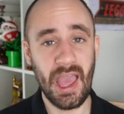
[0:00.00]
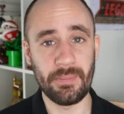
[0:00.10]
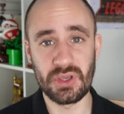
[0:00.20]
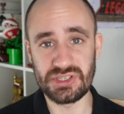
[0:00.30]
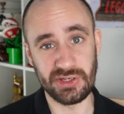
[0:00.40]
and
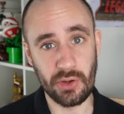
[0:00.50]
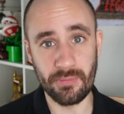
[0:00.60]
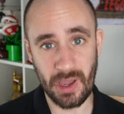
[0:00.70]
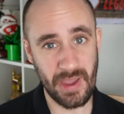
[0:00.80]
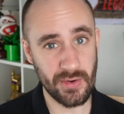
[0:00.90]
because I know
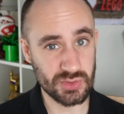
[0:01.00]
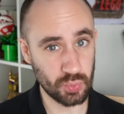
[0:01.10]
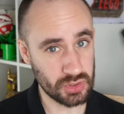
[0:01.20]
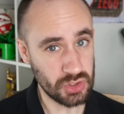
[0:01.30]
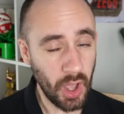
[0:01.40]
that my parents
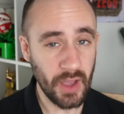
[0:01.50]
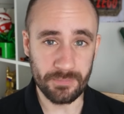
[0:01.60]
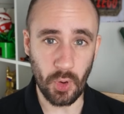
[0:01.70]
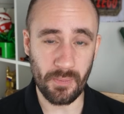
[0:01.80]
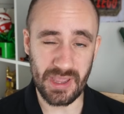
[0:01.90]
would not
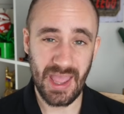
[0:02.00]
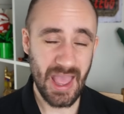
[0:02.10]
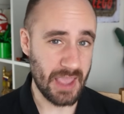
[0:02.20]
have bought me